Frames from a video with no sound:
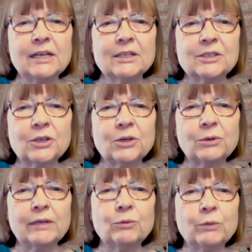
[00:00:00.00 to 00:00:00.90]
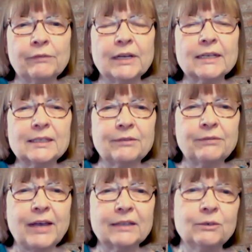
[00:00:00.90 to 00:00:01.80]
So it reflects the
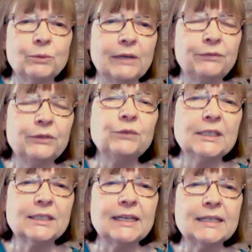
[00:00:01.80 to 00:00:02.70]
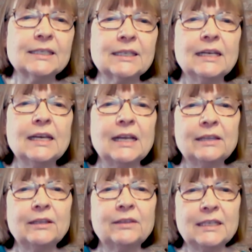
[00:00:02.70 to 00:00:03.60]
fact that we have 50 states
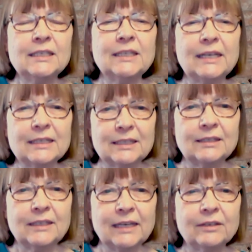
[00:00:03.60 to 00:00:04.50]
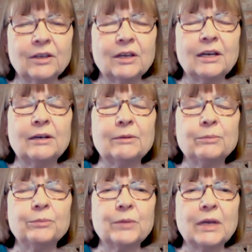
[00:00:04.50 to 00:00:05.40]
and that these states then
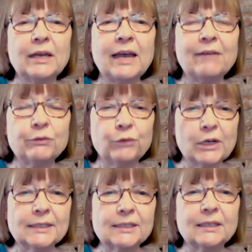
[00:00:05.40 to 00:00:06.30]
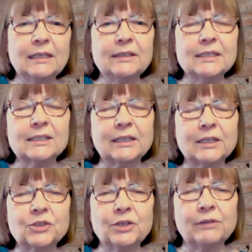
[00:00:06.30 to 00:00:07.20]
um, have a voice in the
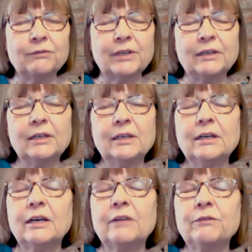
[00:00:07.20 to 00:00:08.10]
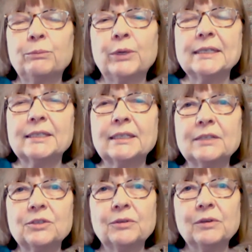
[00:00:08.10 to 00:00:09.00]
selection of the, of the
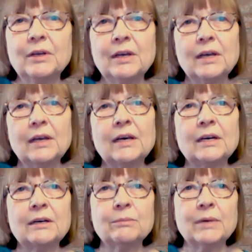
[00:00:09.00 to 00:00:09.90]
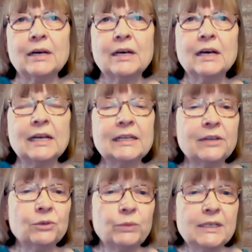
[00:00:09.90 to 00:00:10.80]
president. Um,
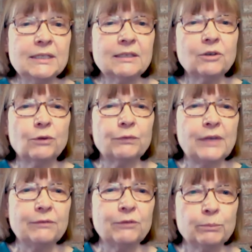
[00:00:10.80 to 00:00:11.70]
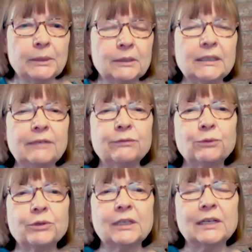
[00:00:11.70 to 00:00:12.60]
another reason or favorability
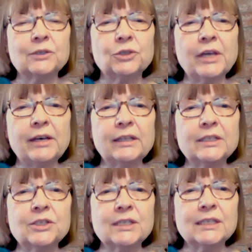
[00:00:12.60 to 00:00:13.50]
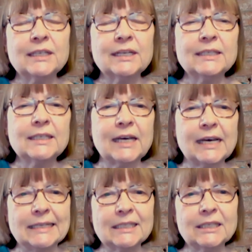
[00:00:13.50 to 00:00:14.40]
for the Electoral College is it tends to
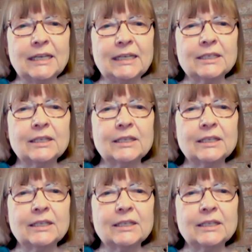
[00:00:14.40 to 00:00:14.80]
isolate